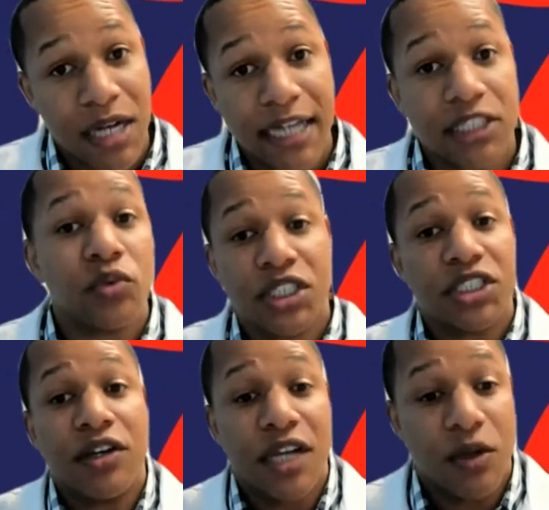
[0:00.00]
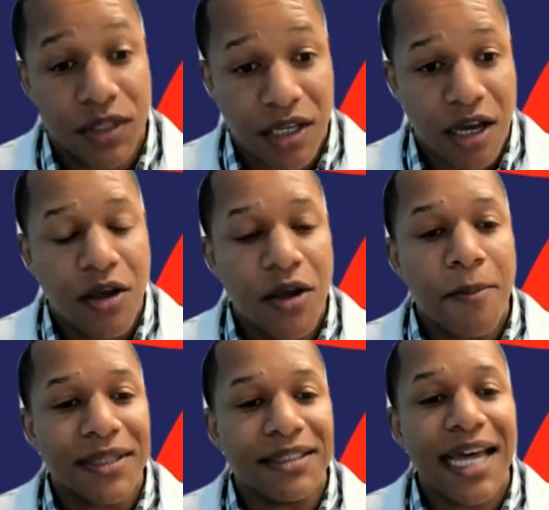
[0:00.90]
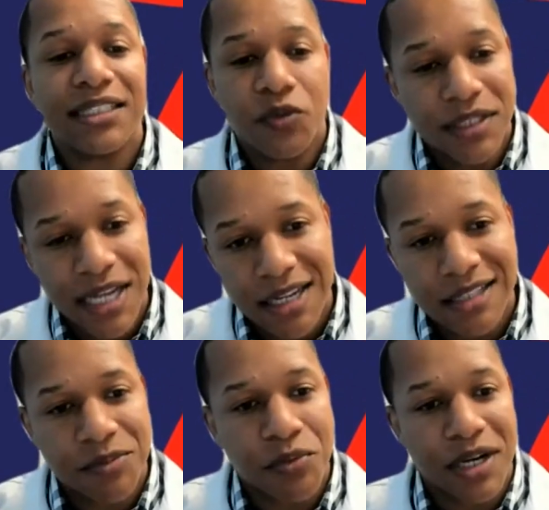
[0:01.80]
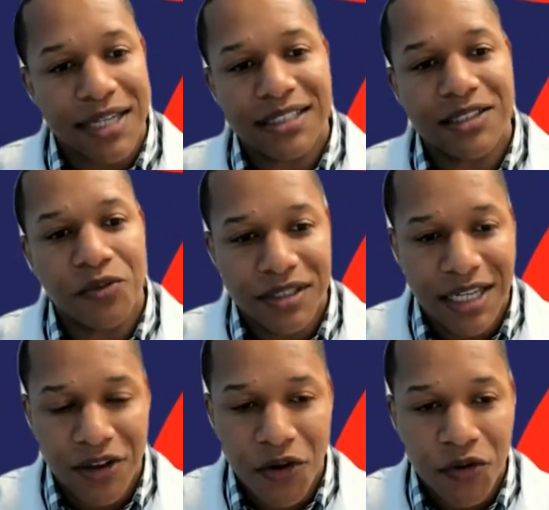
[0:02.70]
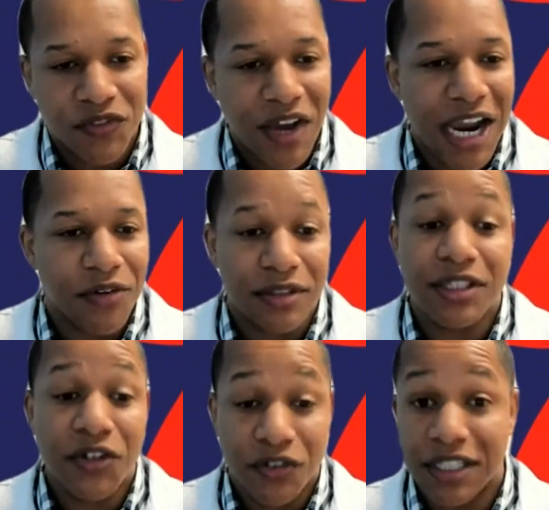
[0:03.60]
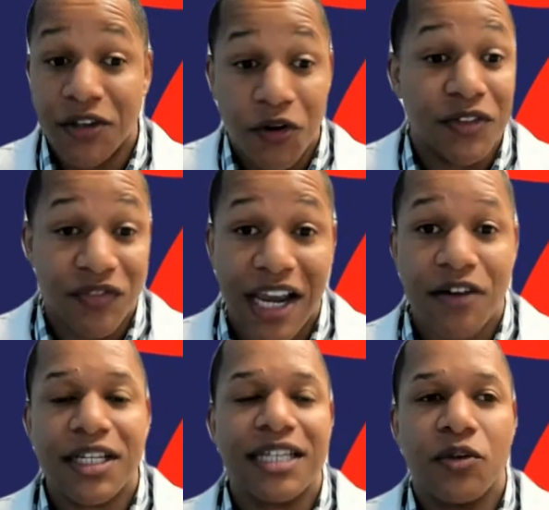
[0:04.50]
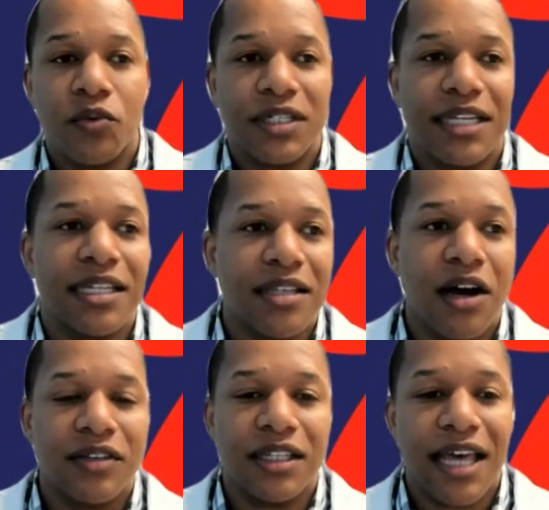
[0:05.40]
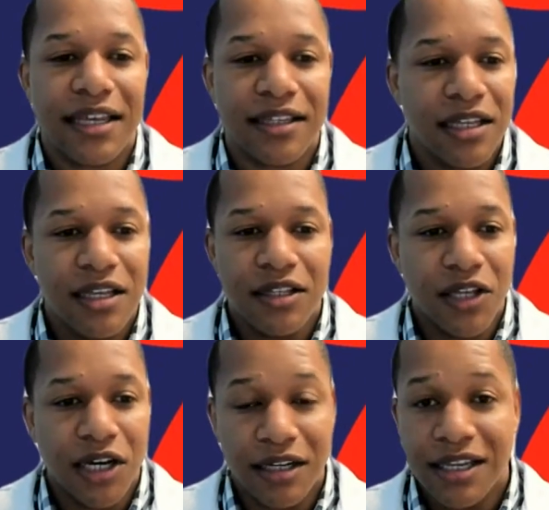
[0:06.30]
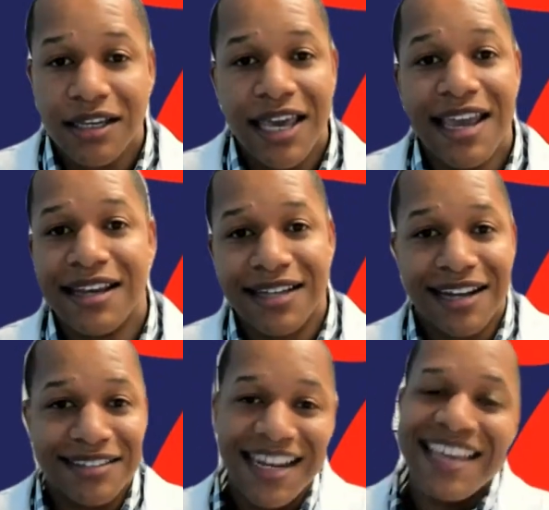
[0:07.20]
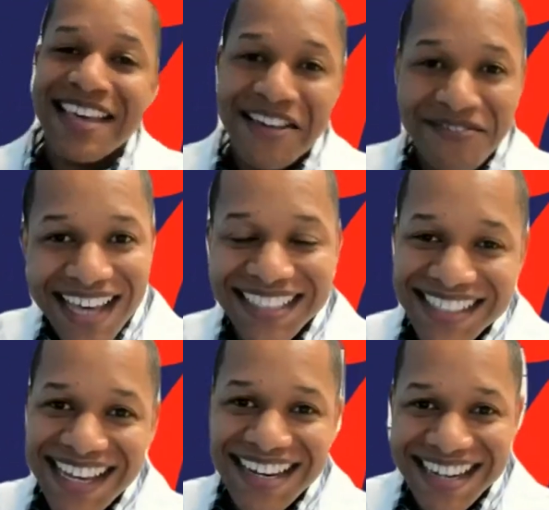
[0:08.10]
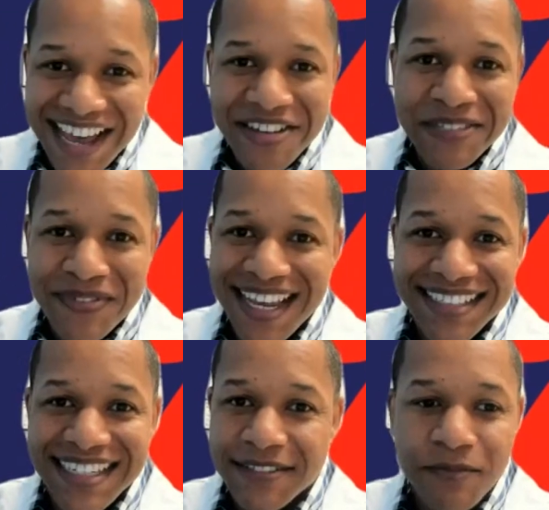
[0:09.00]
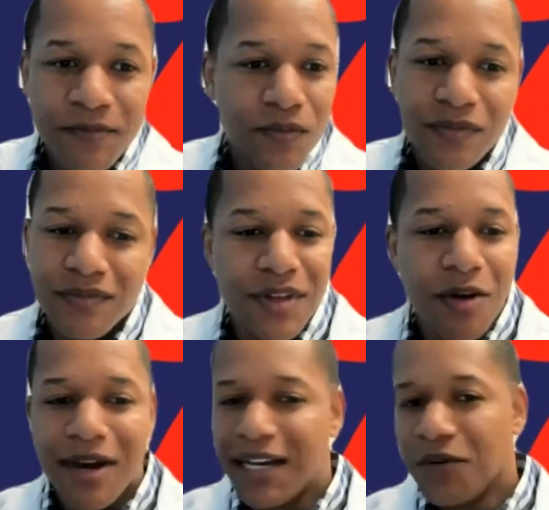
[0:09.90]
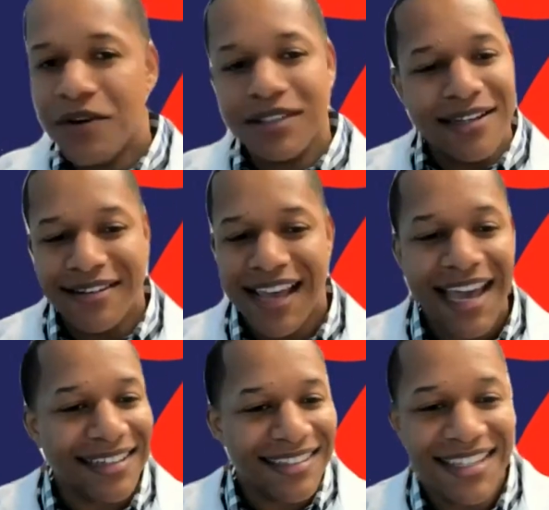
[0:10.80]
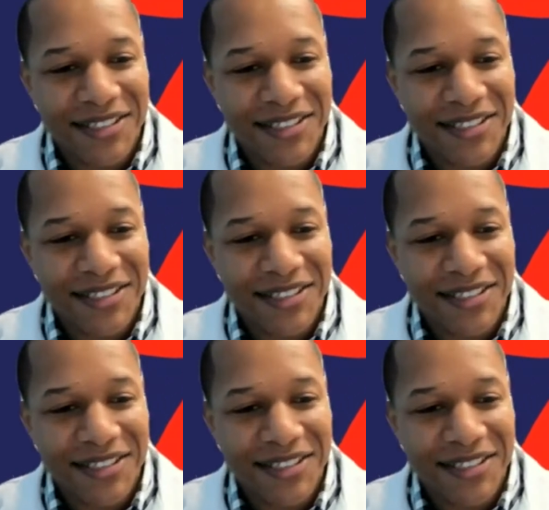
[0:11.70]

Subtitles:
I just want to share that with y'all. But that's the one that gets spread. That's the one that goes viral, literally goes viral. That's the one that gets all the likes. The, hey, Dr. Nate got vaccinated, now he's protected. Nobody wants to hear that.